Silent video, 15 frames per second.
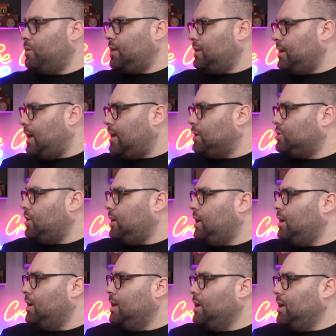that they're
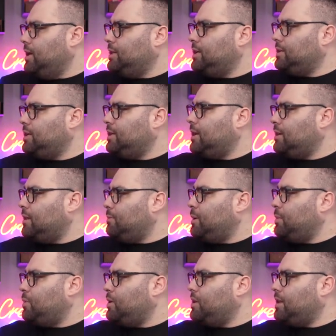actually interested are the
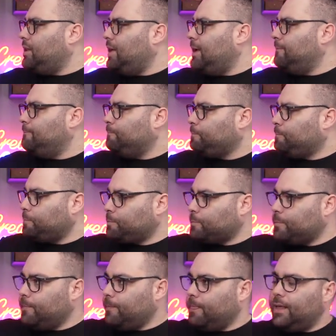people that they
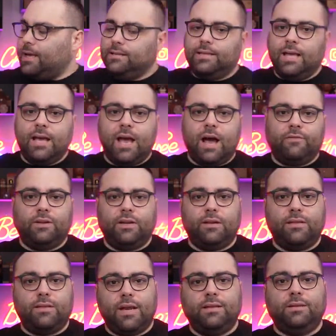stay after
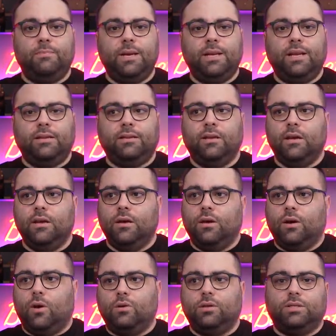the third minute
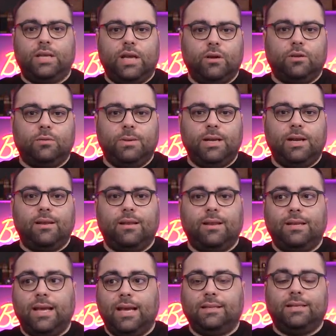or second minute,
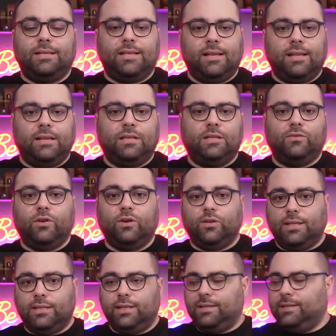that they understand that it's for
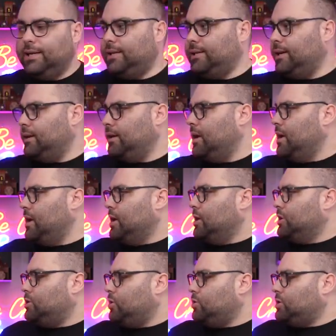autistic children.
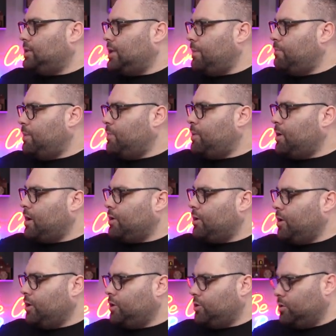So some people are
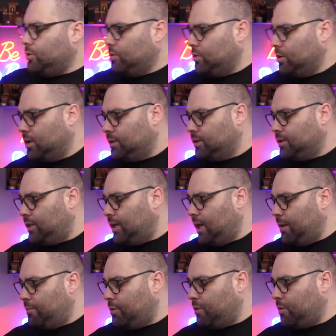going to
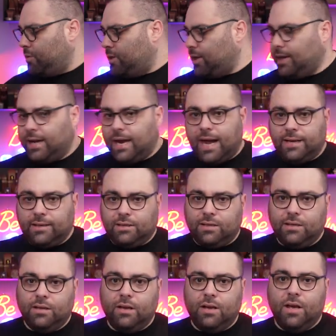slip through the
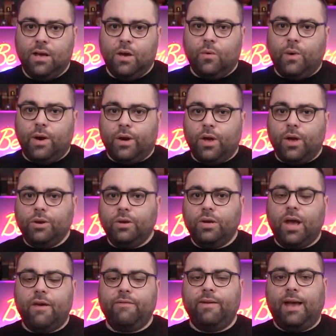cracks. We're going to
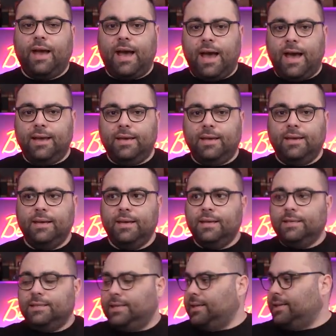have a high
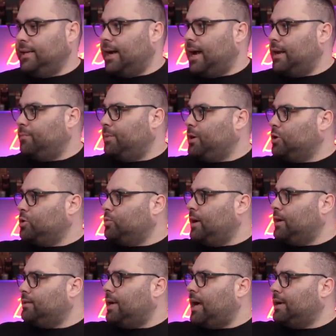CTR because we
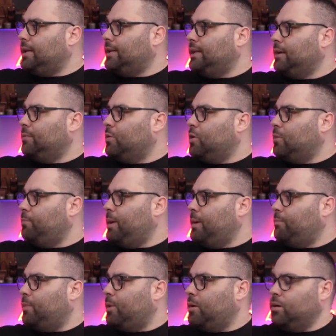are targeting more
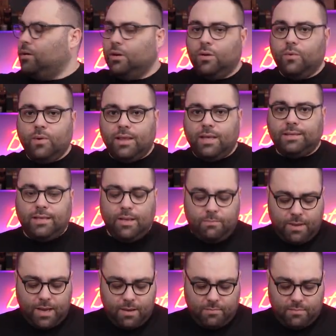people with the
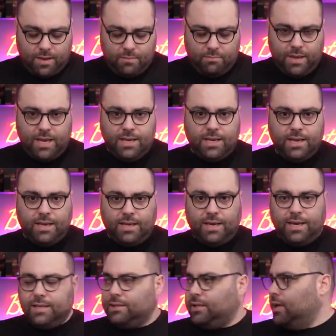CPM being
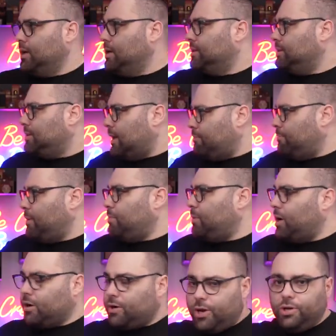increased. Some
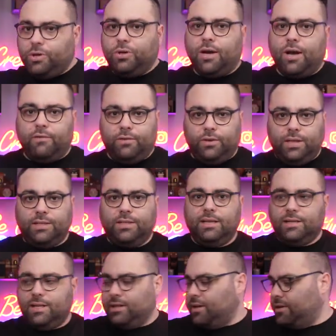people are going to have
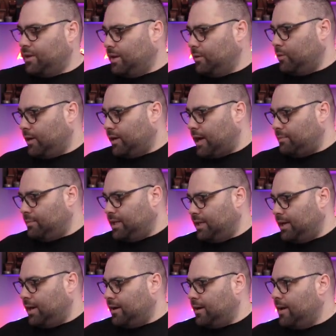autistic children, they will come
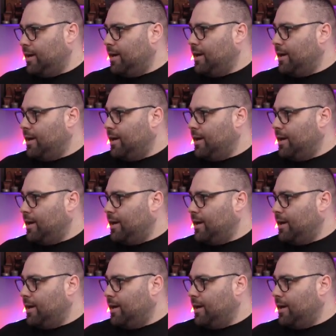here,